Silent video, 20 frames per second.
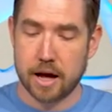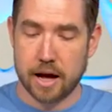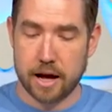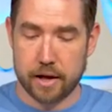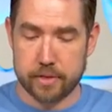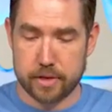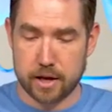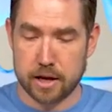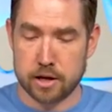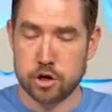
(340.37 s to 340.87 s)

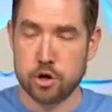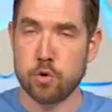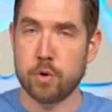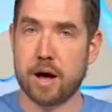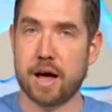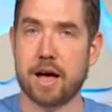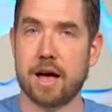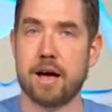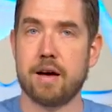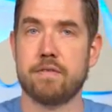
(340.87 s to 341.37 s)
and then you
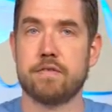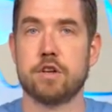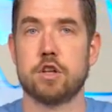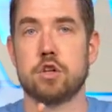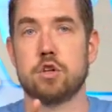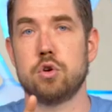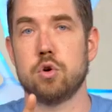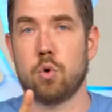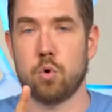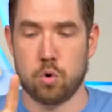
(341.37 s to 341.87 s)
have
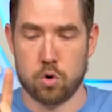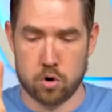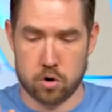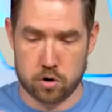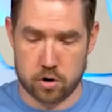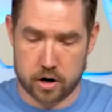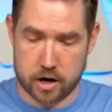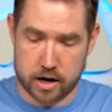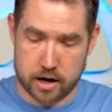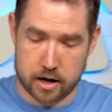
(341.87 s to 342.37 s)

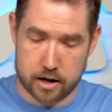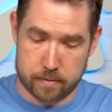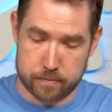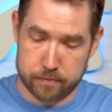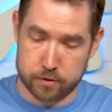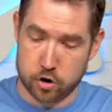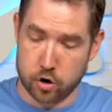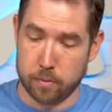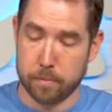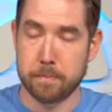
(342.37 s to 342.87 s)
your uh,
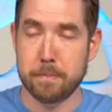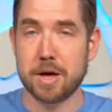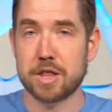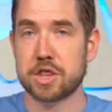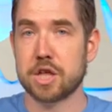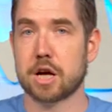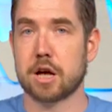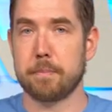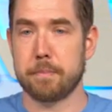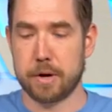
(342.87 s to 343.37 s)
your
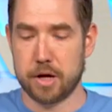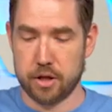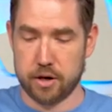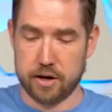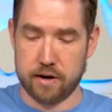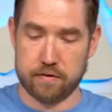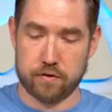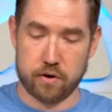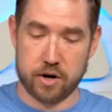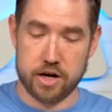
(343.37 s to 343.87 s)
mythic
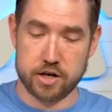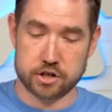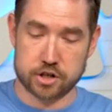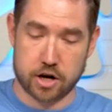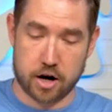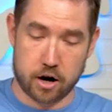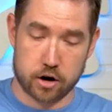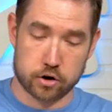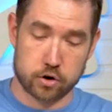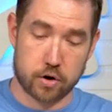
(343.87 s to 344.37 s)
ability for each
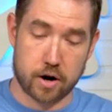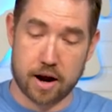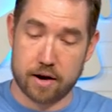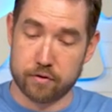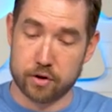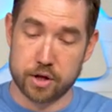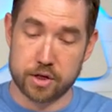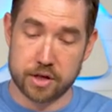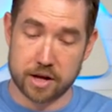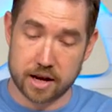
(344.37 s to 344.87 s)
character.
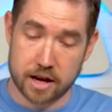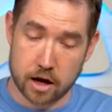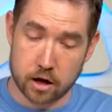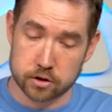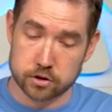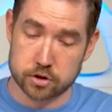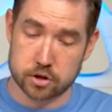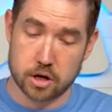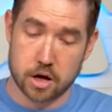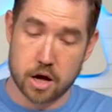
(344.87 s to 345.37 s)
Everything
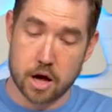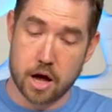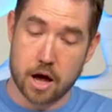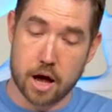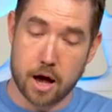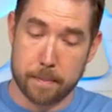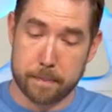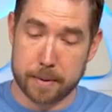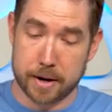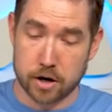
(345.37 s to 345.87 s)
else
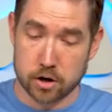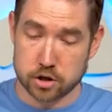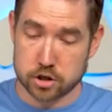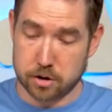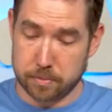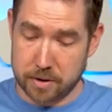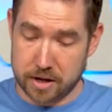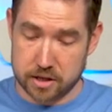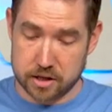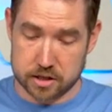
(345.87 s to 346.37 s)
appears
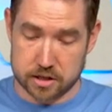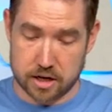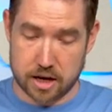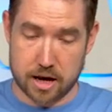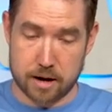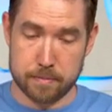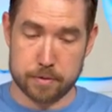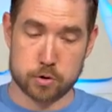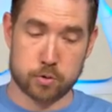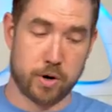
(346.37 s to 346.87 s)
to be the
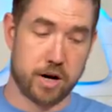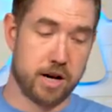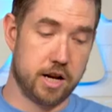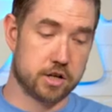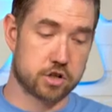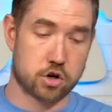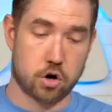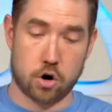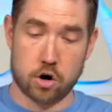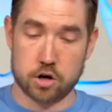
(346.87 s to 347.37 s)
same between
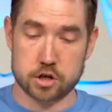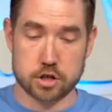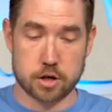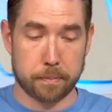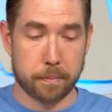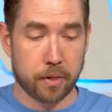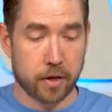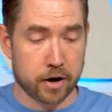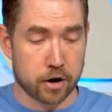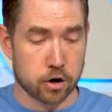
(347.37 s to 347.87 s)
each cards. The
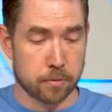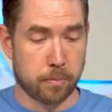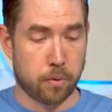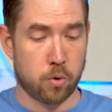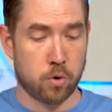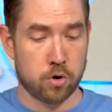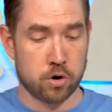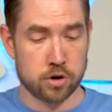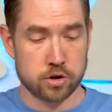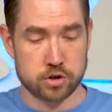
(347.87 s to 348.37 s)
player
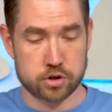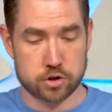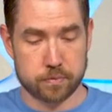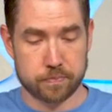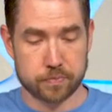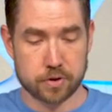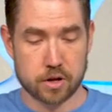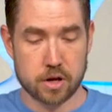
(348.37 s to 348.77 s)
boards,